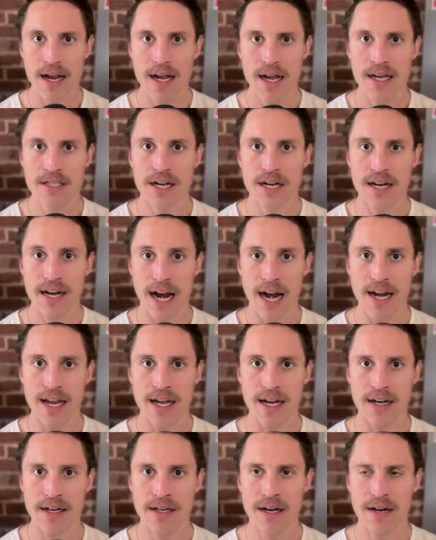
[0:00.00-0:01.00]
He's a
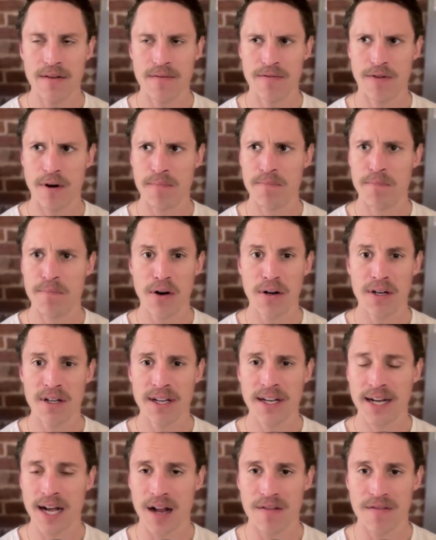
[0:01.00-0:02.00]
Canadian from
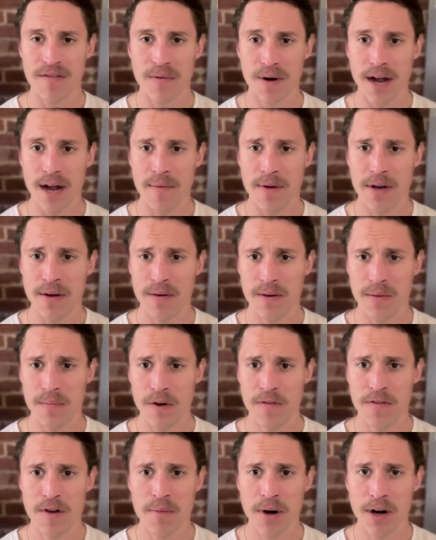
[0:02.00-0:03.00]
Berkeley, California. I mean, he
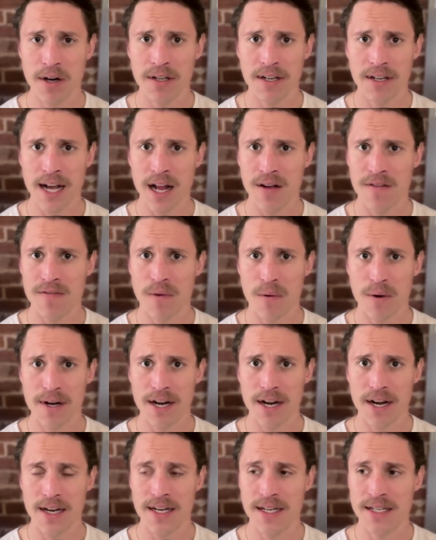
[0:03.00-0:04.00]
moved to Berkeley,
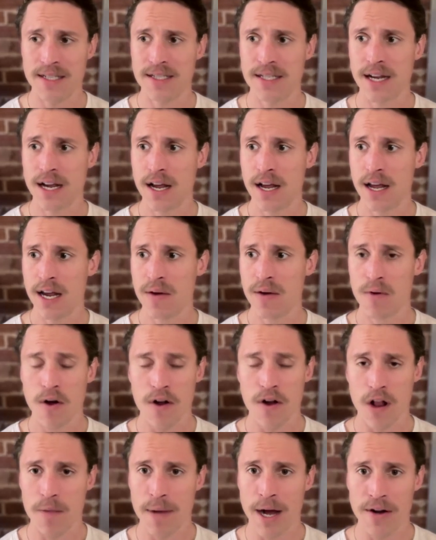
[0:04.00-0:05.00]
California. He
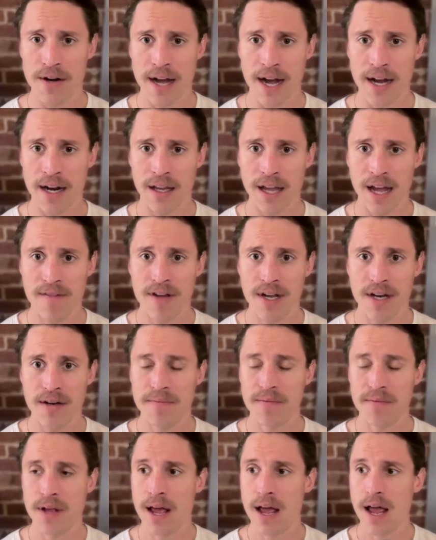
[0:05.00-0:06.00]
wrote all about
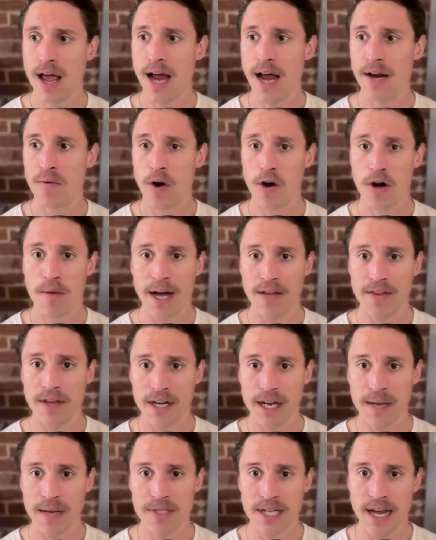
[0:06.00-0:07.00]
9/11, and he wrote about the
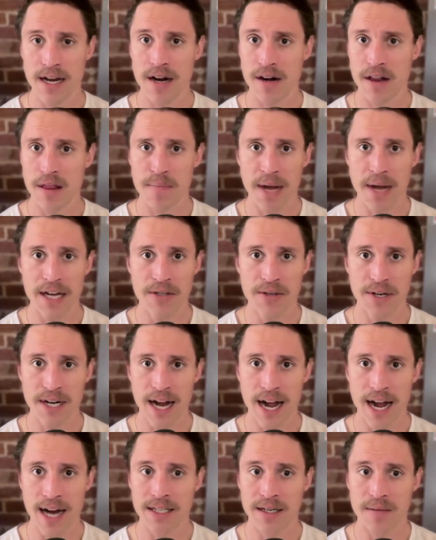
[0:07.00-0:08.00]
deep state under the Patriot
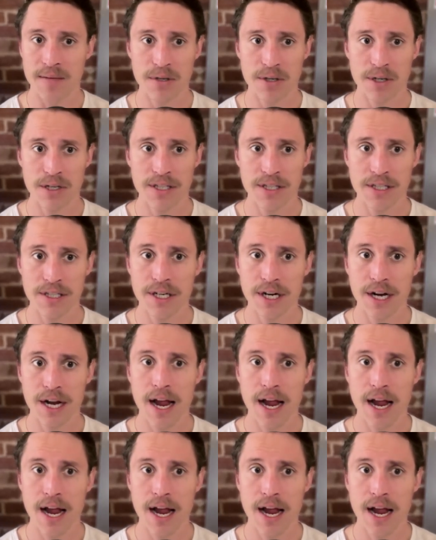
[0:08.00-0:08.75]
Act and Bush.